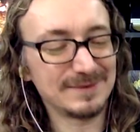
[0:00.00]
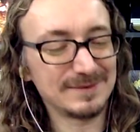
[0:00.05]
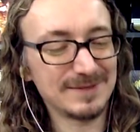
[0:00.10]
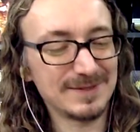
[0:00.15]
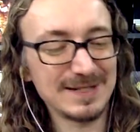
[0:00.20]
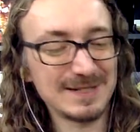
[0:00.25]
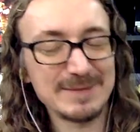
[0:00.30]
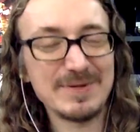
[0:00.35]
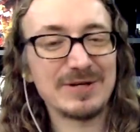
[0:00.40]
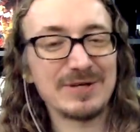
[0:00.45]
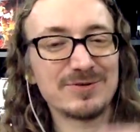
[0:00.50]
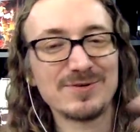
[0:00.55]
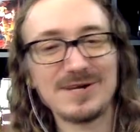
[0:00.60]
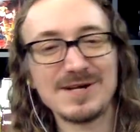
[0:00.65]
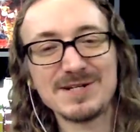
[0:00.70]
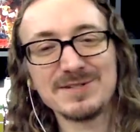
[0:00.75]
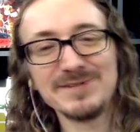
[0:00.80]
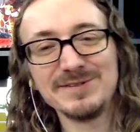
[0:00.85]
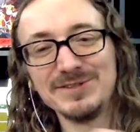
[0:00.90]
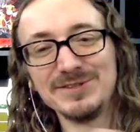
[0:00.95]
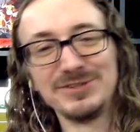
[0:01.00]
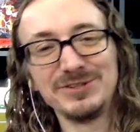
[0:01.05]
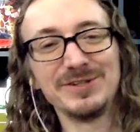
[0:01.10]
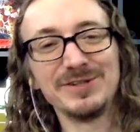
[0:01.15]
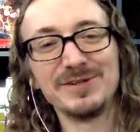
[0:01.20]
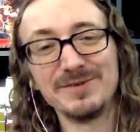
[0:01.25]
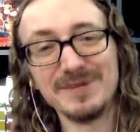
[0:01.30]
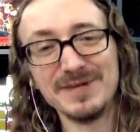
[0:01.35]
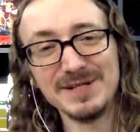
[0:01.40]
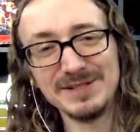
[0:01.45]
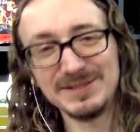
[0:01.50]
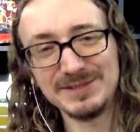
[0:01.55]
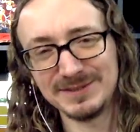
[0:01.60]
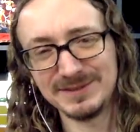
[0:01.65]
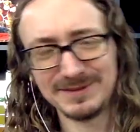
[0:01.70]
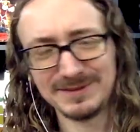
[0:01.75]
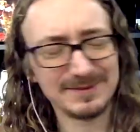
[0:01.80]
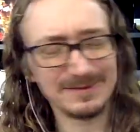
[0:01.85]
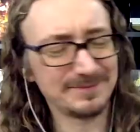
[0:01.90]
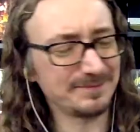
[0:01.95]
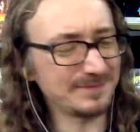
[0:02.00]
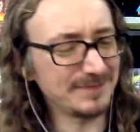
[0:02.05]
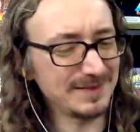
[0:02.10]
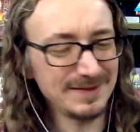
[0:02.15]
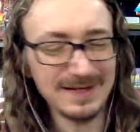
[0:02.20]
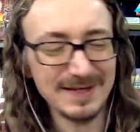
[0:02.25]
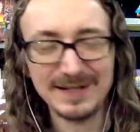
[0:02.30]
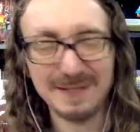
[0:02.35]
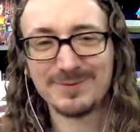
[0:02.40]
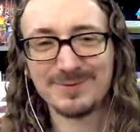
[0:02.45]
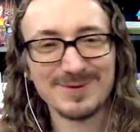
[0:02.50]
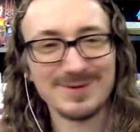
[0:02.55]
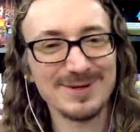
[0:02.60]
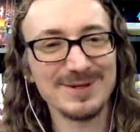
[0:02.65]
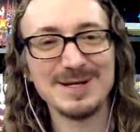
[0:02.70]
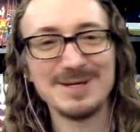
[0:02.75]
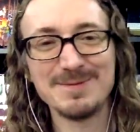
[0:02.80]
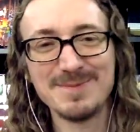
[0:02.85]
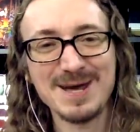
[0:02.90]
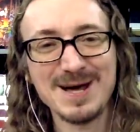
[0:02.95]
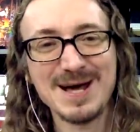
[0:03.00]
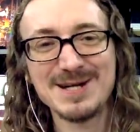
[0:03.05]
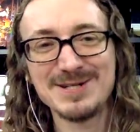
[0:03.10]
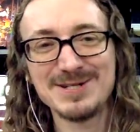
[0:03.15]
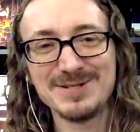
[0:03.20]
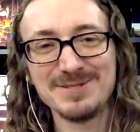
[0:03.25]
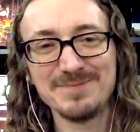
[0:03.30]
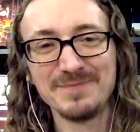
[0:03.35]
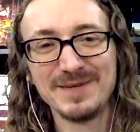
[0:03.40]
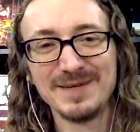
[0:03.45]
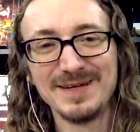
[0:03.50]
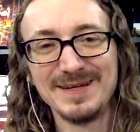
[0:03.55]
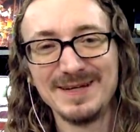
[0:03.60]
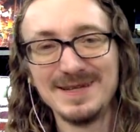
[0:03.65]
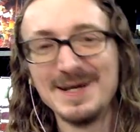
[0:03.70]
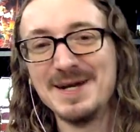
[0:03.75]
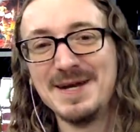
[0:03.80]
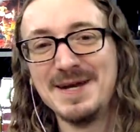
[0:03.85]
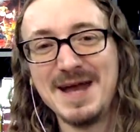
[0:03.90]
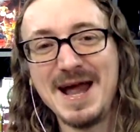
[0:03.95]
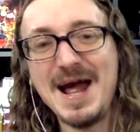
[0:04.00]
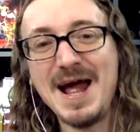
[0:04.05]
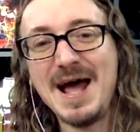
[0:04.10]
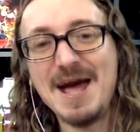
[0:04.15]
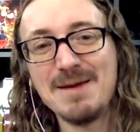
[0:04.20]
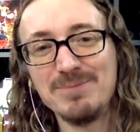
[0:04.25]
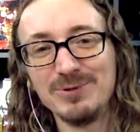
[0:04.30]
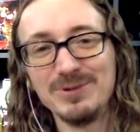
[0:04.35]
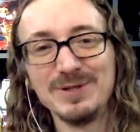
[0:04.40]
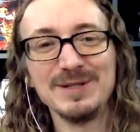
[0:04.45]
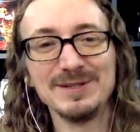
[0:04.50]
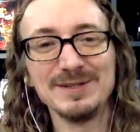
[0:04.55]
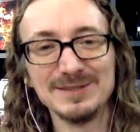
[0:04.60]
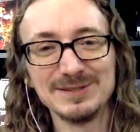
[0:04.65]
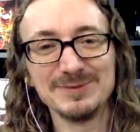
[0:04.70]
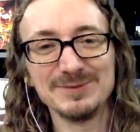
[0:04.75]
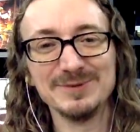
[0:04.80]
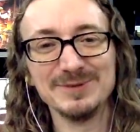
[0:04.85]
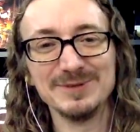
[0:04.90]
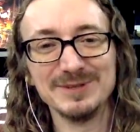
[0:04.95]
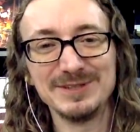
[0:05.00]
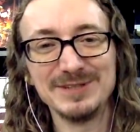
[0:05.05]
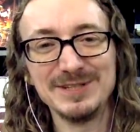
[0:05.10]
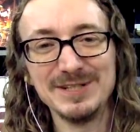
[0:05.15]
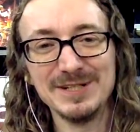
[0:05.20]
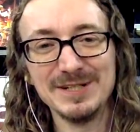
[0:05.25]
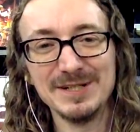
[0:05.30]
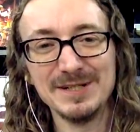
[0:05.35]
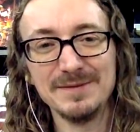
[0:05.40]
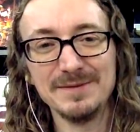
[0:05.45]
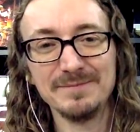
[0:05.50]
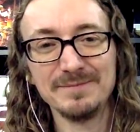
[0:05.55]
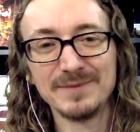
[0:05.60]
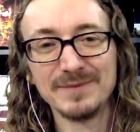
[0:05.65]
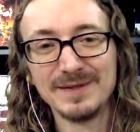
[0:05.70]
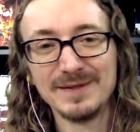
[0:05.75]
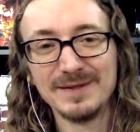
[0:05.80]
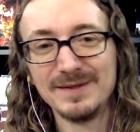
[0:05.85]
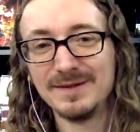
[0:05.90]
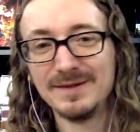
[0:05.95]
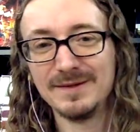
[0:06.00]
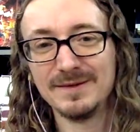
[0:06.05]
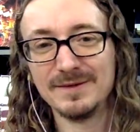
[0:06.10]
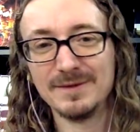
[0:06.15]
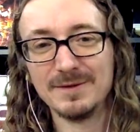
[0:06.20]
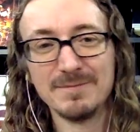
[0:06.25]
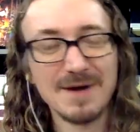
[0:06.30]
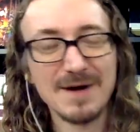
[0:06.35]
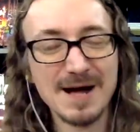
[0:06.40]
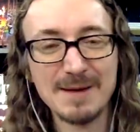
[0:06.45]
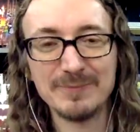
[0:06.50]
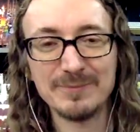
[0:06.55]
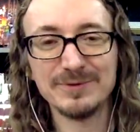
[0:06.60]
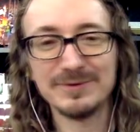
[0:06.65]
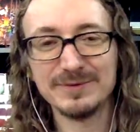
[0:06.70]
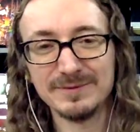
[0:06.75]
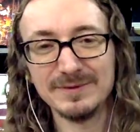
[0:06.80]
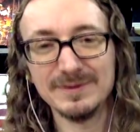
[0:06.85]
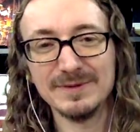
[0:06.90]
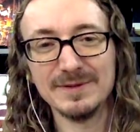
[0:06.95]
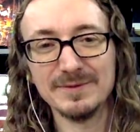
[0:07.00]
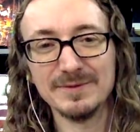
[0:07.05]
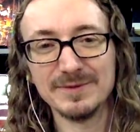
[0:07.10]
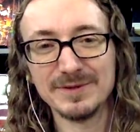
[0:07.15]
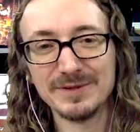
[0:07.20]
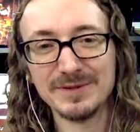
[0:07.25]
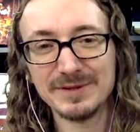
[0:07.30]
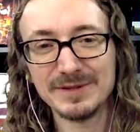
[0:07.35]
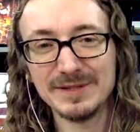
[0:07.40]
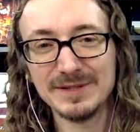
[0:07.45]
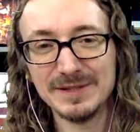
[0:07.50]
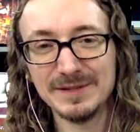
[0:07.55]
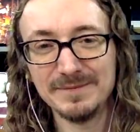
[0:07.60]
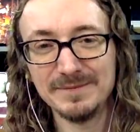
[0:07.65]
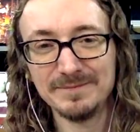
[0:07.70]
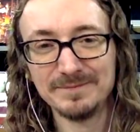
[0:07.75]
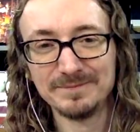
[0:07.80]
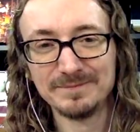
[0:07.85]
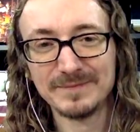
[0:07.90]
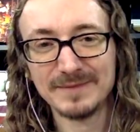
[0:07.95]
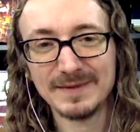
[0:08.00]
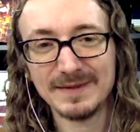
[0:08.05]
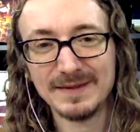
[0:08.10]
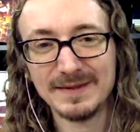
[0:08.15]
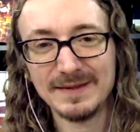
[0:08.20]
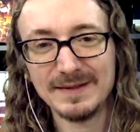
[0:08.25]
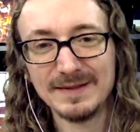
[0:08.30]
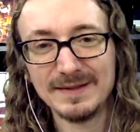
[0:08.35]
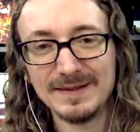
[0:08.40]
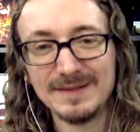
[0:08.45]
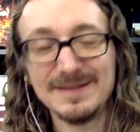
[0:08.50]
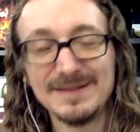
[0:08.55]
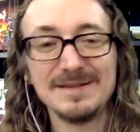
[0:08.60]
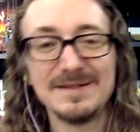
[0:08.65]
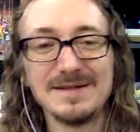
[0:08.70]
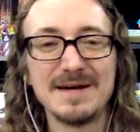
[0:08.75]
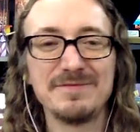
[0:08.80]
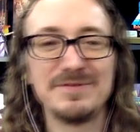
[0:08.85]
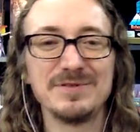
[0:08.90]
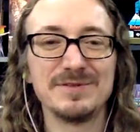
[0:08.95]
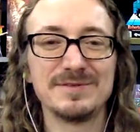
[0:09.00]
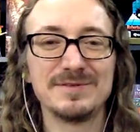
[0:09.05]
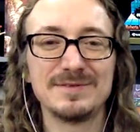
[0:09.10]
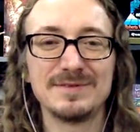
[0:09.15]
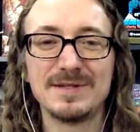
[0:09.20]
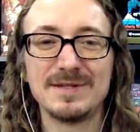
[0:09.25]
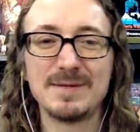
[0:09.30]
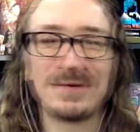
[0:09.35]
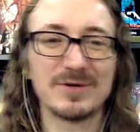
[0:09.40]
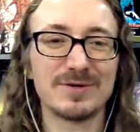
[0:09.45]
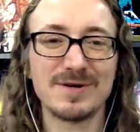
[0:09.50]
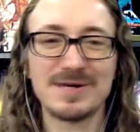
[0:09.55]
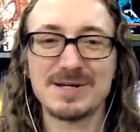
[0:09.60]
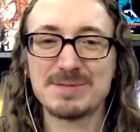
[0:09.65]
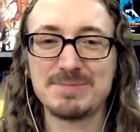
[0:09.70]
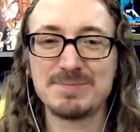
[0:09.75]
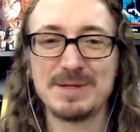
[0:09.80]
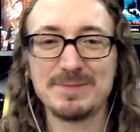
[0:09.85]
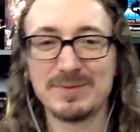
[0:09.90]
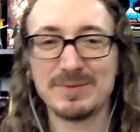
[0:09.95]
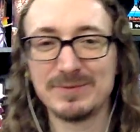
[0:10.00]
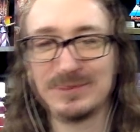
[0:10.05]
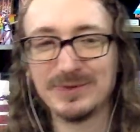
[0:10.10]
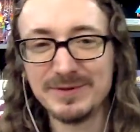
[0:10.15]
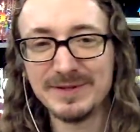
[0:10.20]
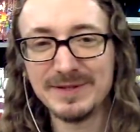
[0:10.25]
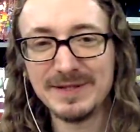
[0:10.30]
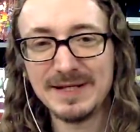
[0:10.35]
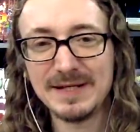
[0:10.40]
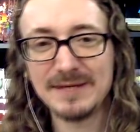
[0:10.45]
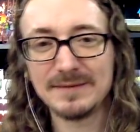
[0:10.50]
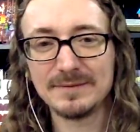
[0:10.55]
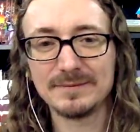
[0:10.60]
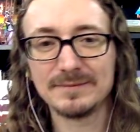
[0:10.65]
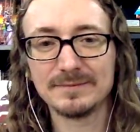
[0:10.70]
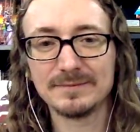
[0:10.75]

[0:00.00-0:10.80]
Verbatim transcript: talking about crossing those generations. I, mean, I could really imagine a dad playing this with his kid or a mom with you know with her kid. And have you come across people doing that?